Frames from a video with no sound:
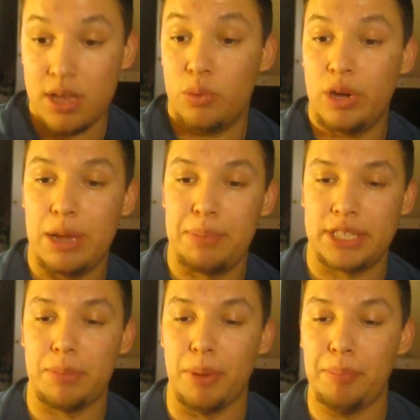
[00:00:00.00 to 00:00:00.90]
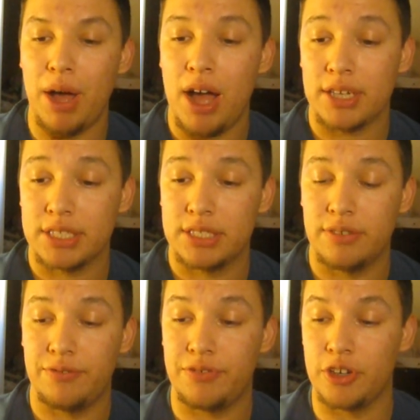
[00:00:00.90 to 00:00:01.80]
Went ahead and picked up a box
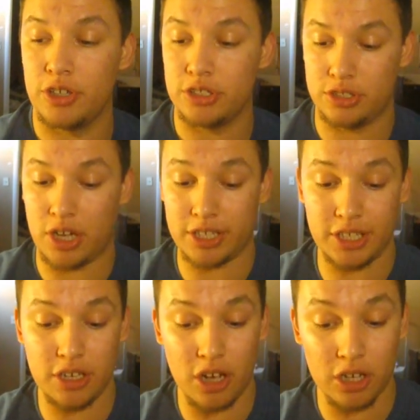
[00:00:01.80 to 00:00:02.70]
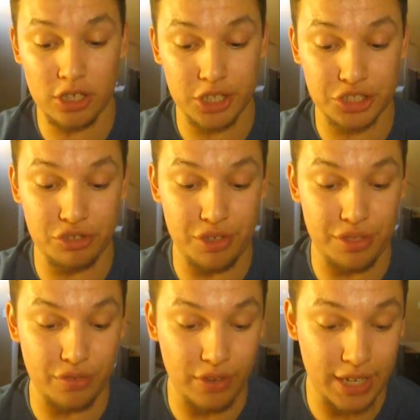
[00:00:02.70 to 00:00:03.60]
for Donkey Kong Country
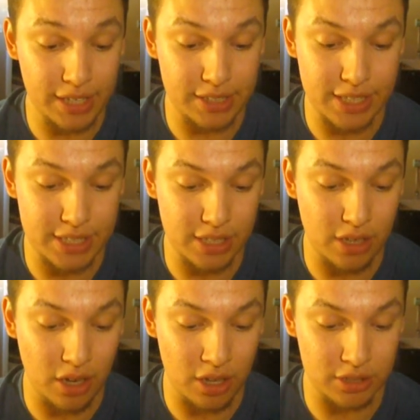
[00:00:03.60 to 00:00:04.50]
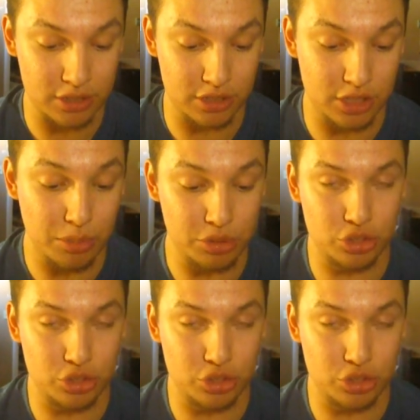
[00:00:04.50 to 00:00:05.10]
3, Dixie Kong's Double